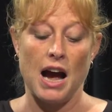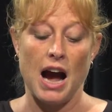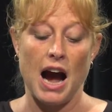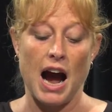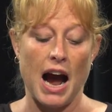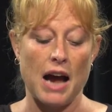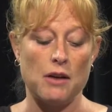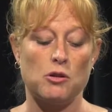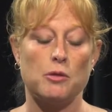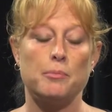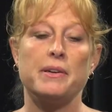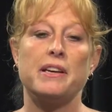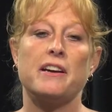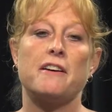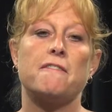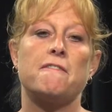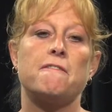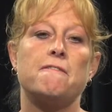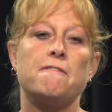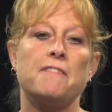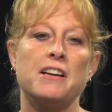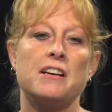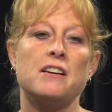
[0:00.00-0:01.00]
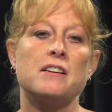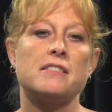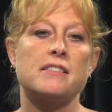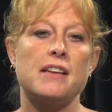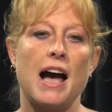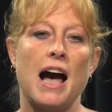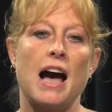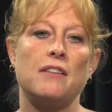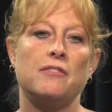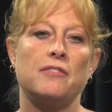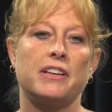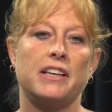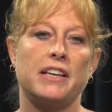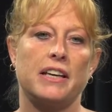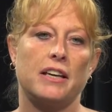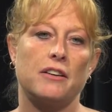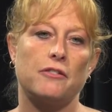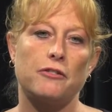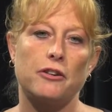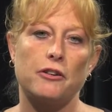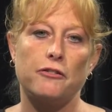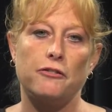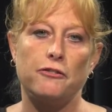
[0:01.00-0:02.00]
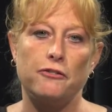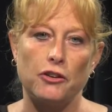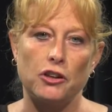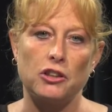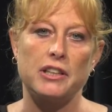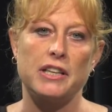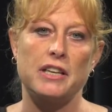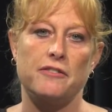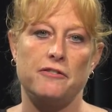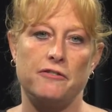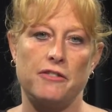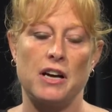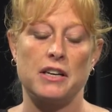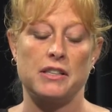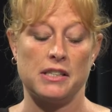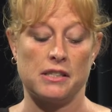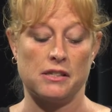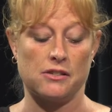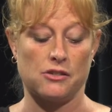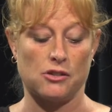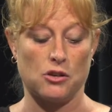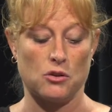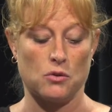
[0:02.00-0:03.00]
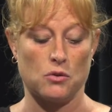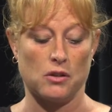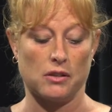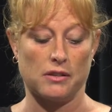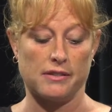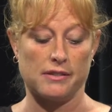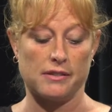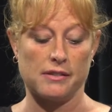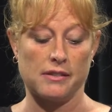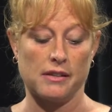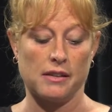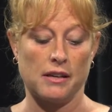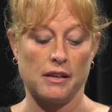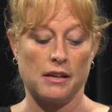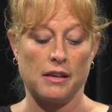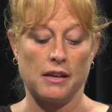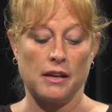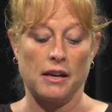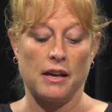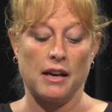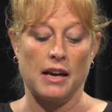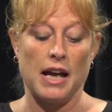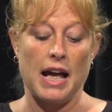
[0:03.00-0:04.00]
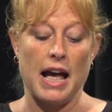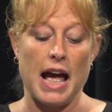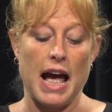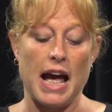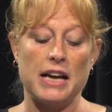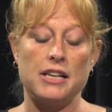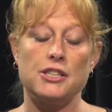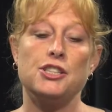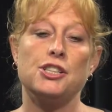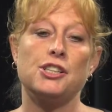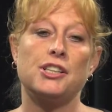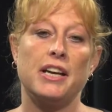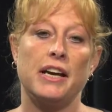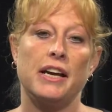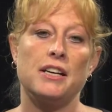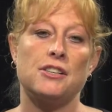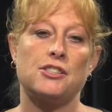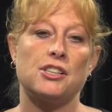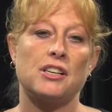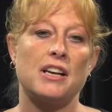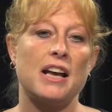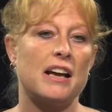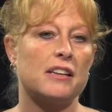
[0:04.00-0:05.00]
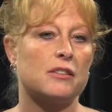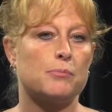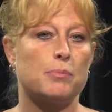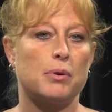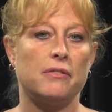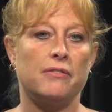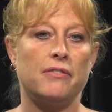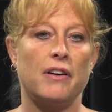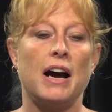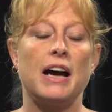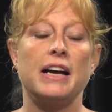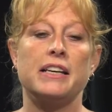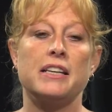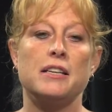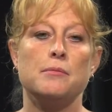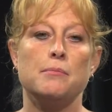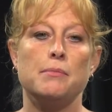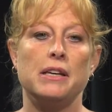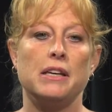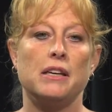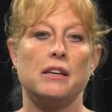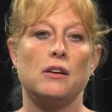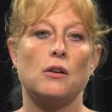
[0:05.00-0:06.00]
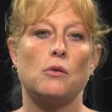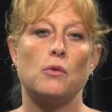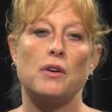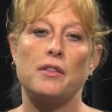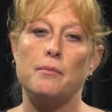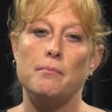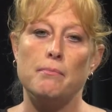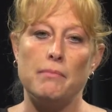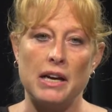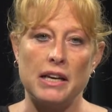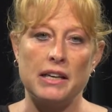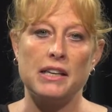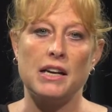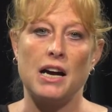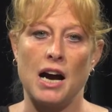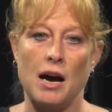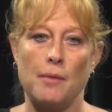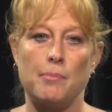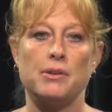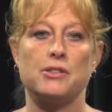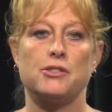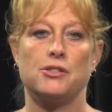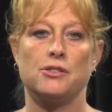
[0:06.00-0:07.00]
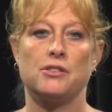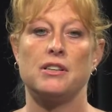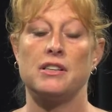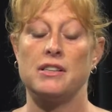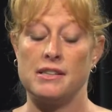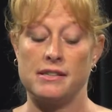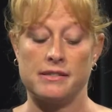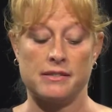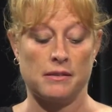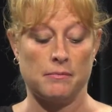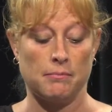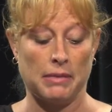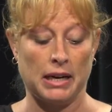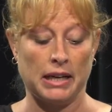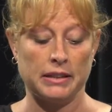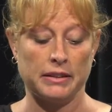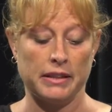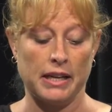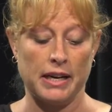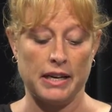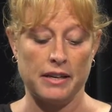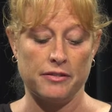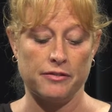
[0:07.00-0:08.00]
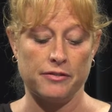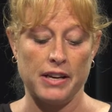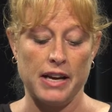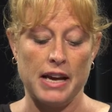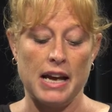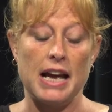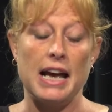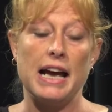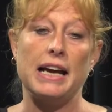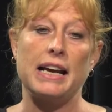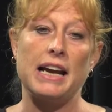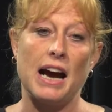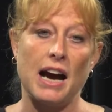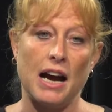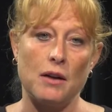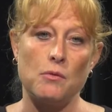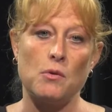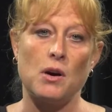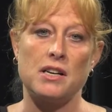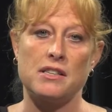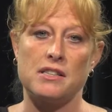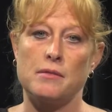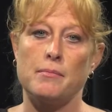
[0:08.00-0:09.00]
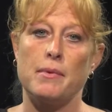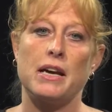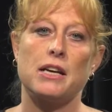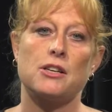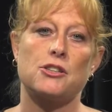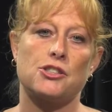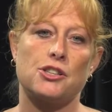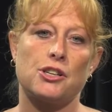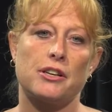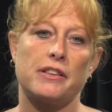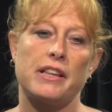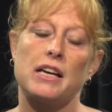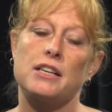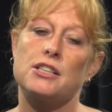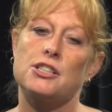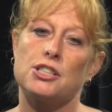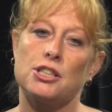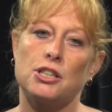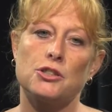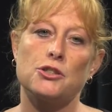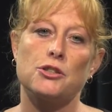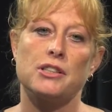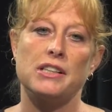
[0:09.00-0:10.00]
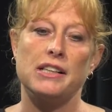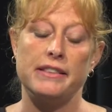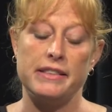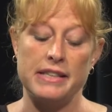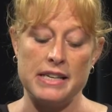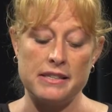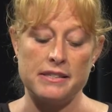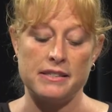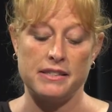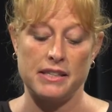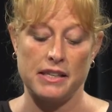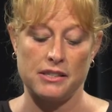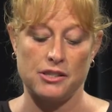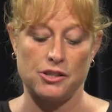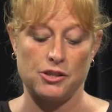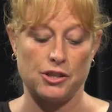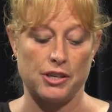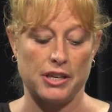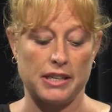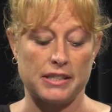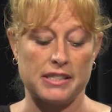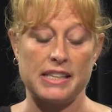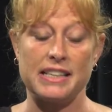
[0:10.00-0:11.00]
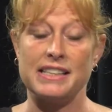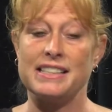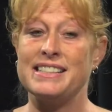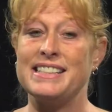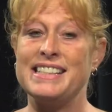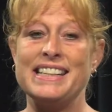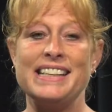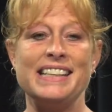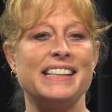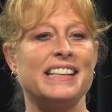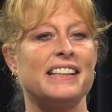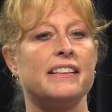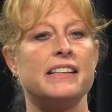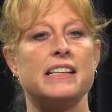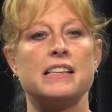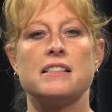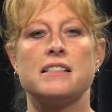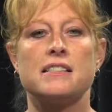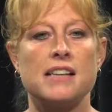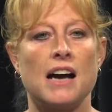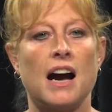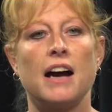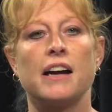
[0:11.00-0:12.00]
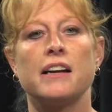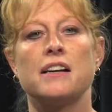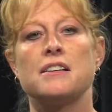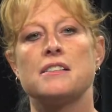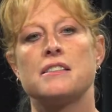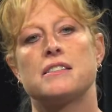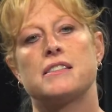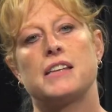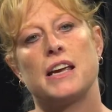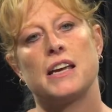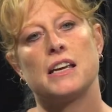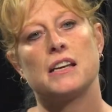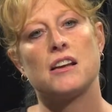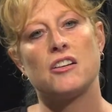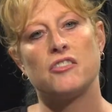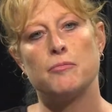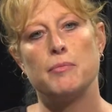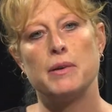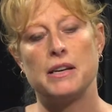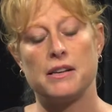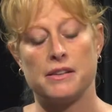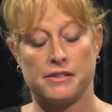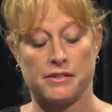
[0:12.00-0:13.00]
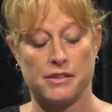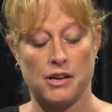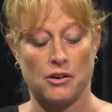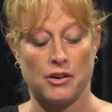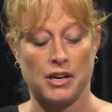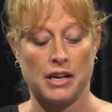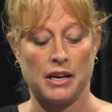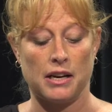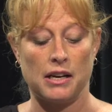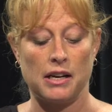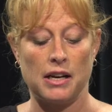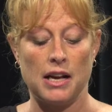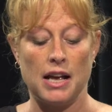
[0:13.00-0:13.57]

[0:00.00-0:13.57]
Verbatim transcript: I will be a fierce advocate for fully funded schools. Education has provided me with many opportunities in my life, and I want to make sure that children in this district, indeed in the entire state of Minnesota,